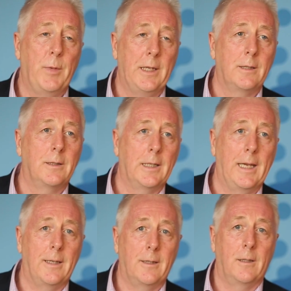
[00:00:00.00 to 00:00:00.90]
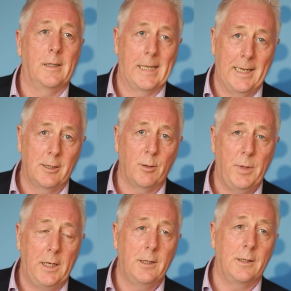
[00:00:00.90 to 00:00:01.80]
better to get cancer
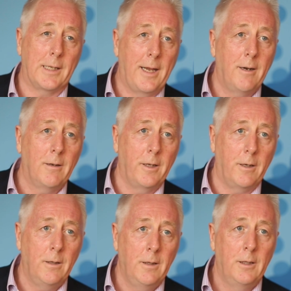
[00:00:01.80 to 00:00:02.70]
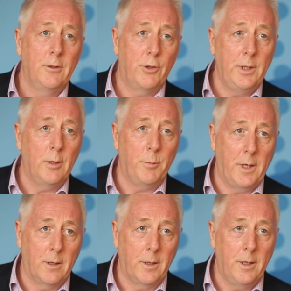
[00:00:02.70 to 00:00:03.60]
patients earlier, treat them
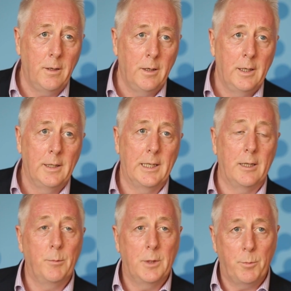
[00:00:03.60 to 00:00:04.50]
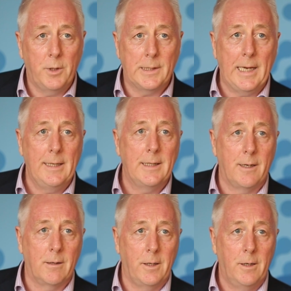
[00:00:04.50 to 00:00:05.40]
earlier, get them to present
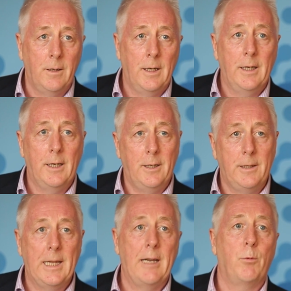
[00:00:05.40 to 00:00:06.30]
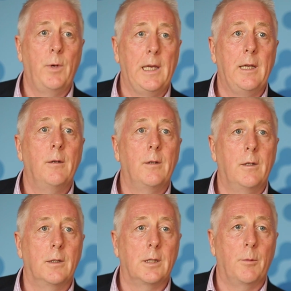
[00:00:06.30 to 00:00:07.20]
earlier, and in that way
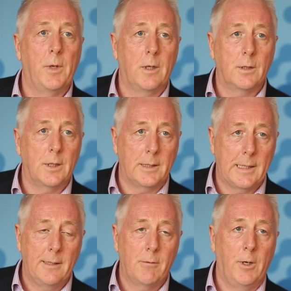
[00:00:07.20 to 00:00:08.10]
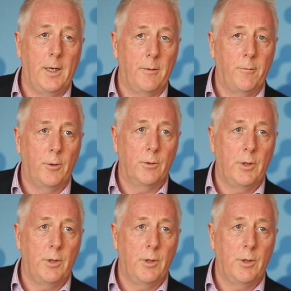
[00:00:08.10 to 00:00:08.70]
there's a bigger success rate for